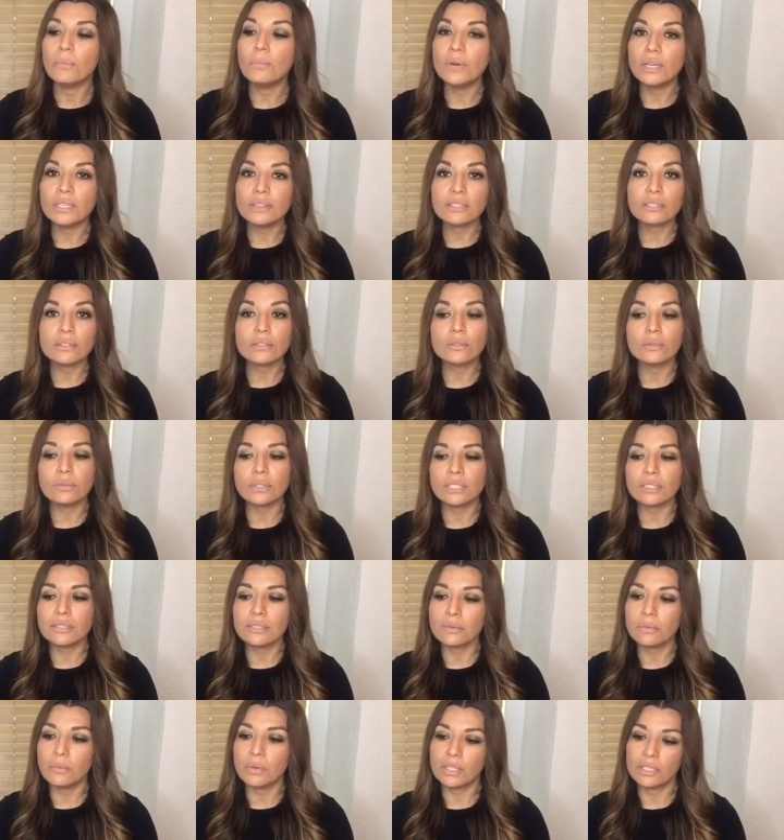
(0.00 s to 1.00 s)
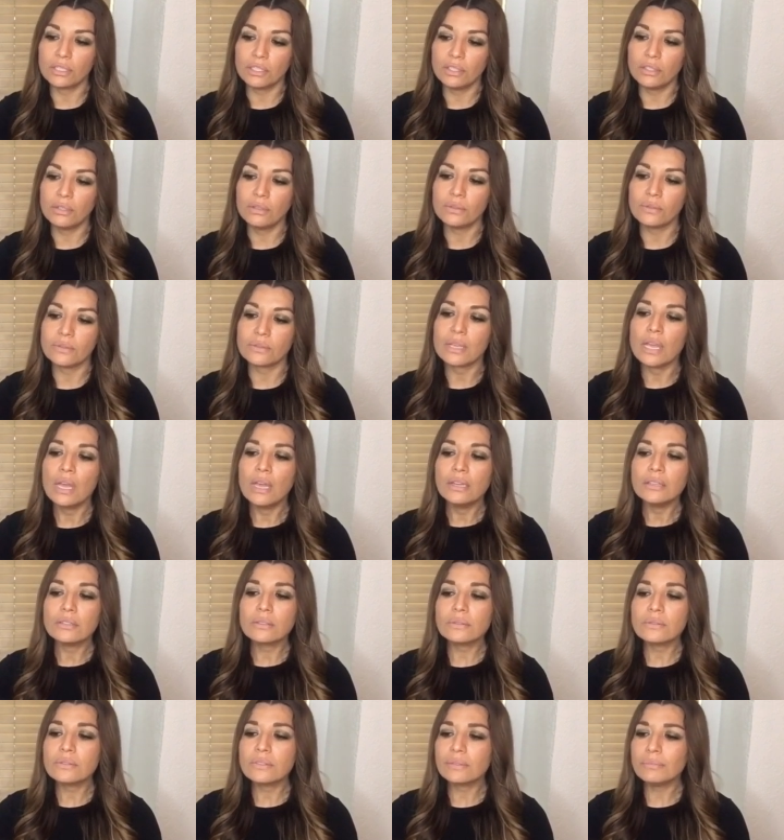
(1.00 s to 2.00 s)
what they're going to want to use.
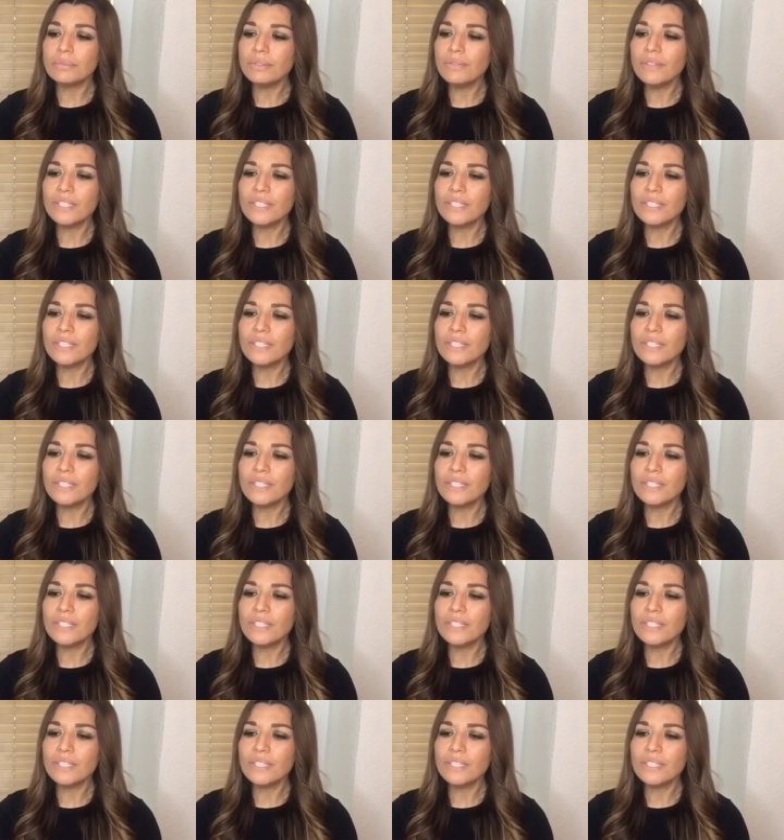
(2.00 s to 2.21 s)
So some of